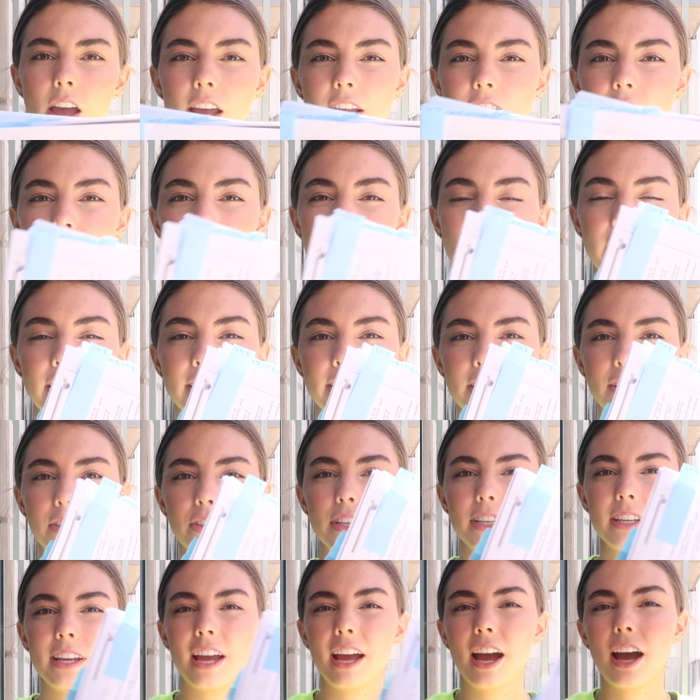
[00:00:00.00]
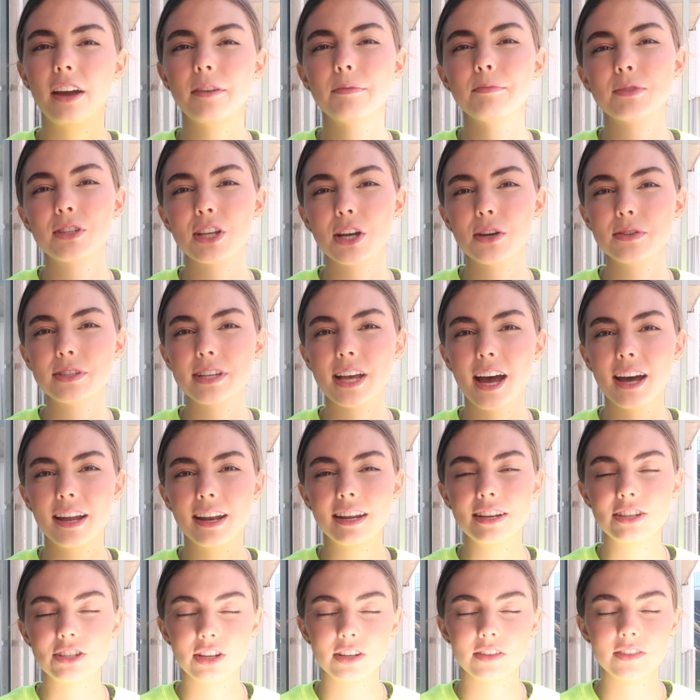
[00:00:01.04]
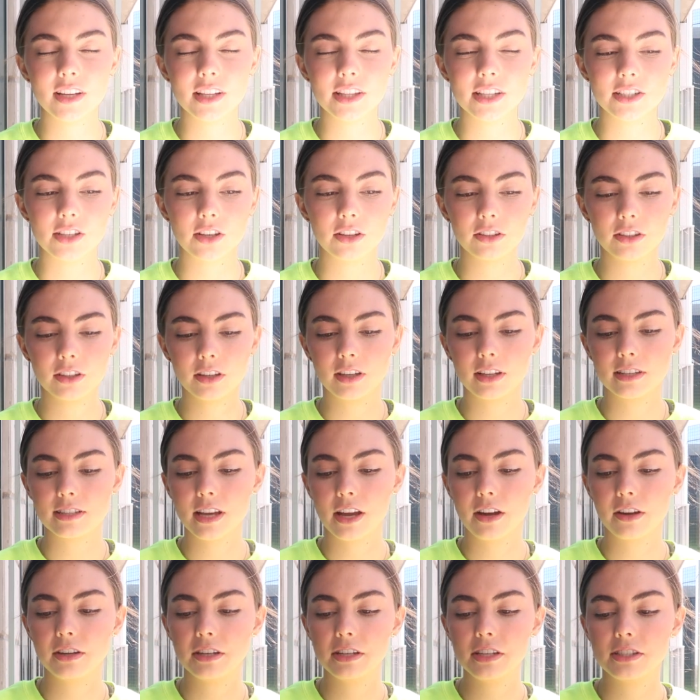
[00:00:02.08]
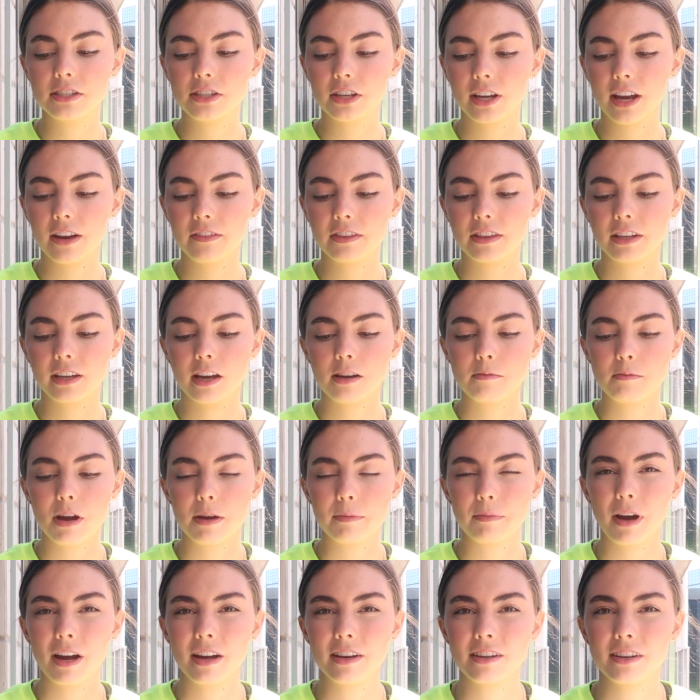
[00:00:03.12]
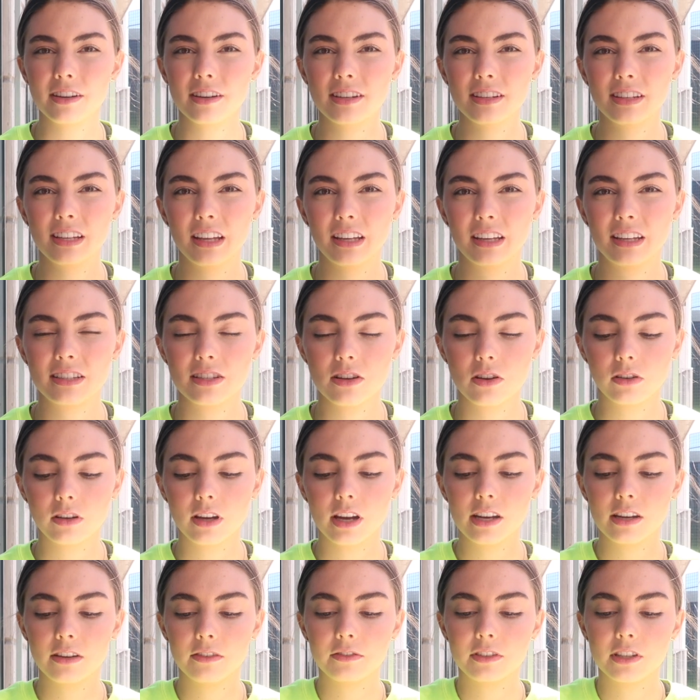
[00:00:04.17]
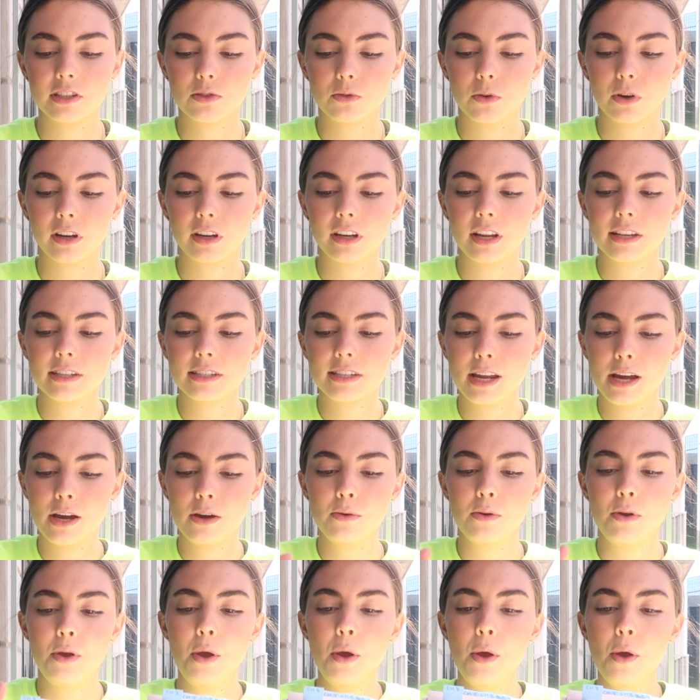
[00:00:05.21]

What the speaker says: And so I'm so sad. I should have done this earlier because I already took everything out of my binder and it's all kind of disorganized now.